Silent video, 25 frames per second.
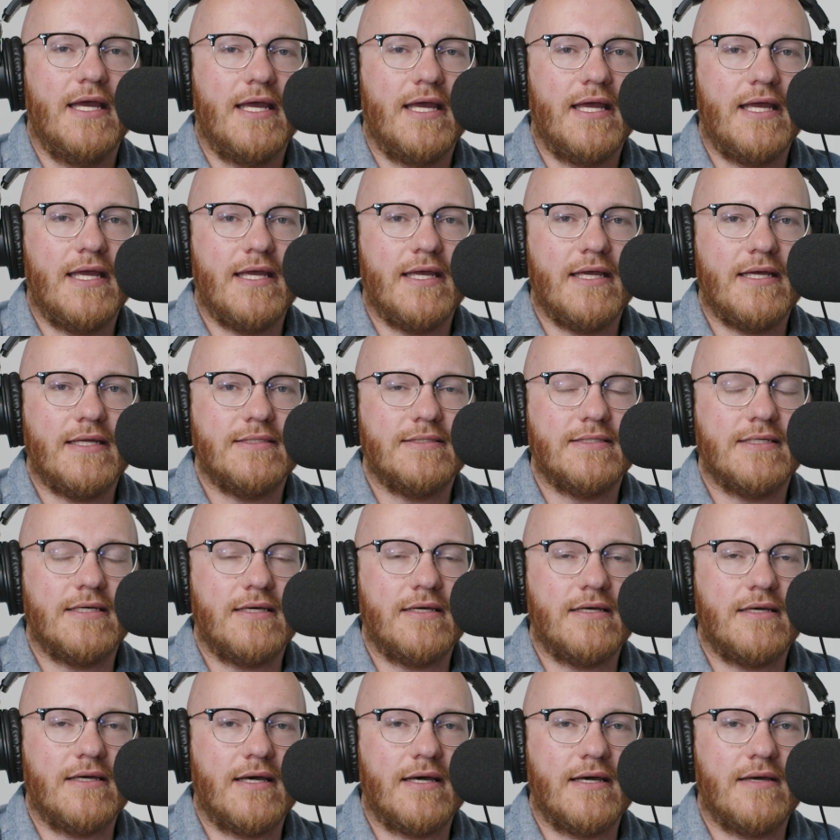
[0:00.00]
And
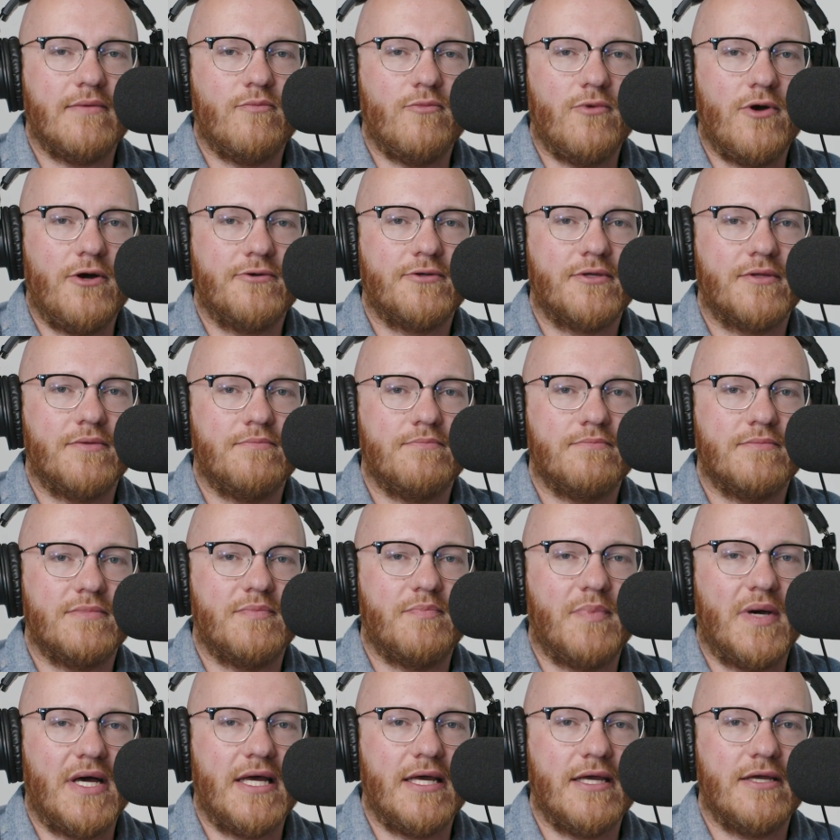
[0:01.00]
I'm
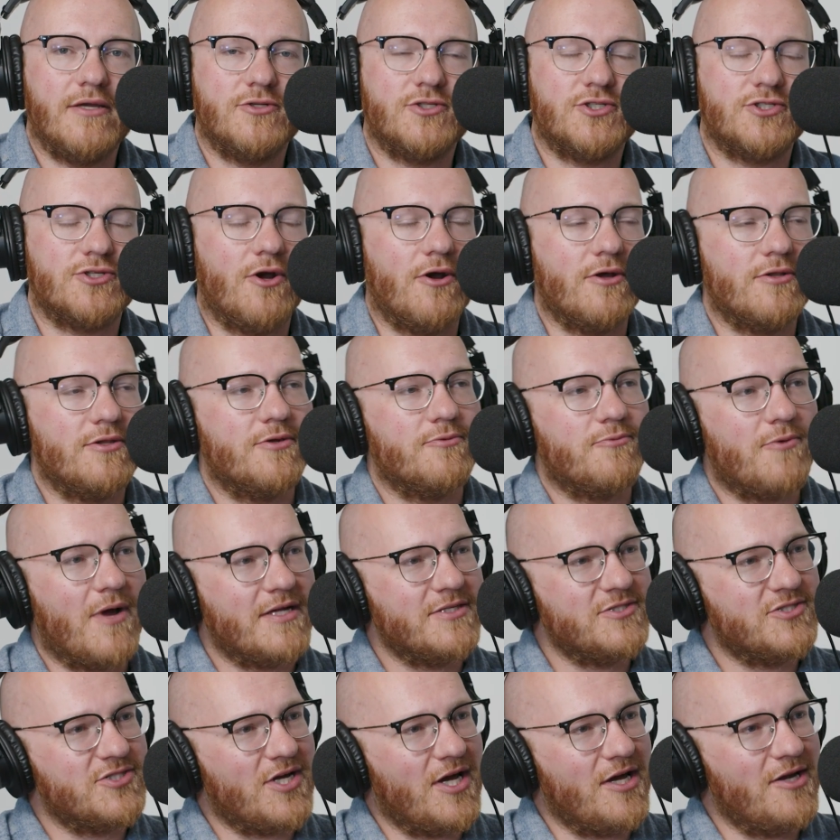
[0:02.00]
welcomed by Sharla
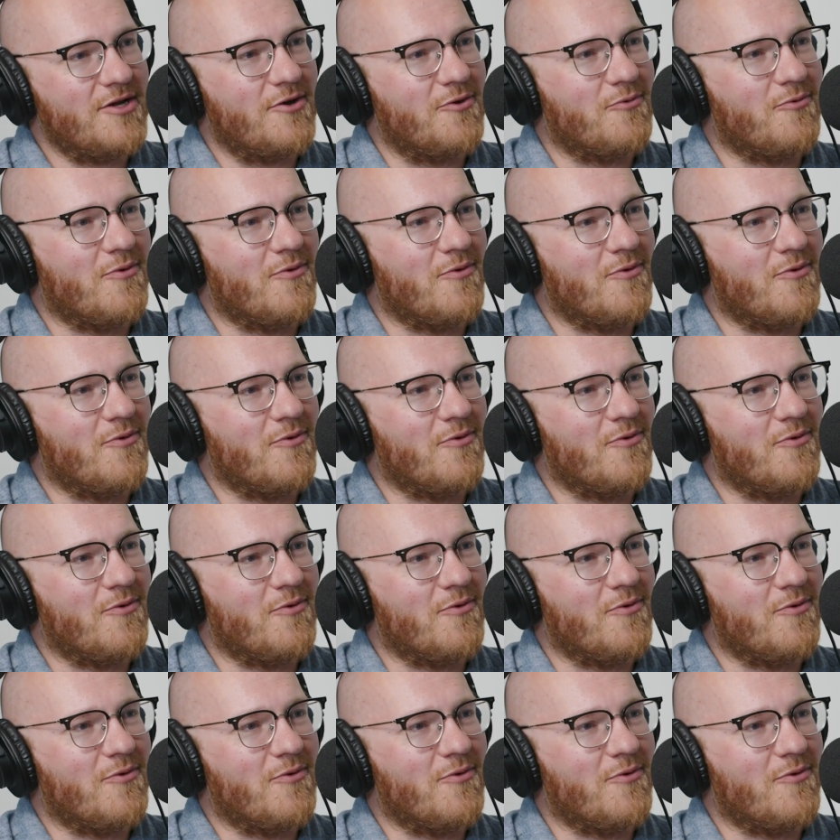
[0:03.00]
Ranchetto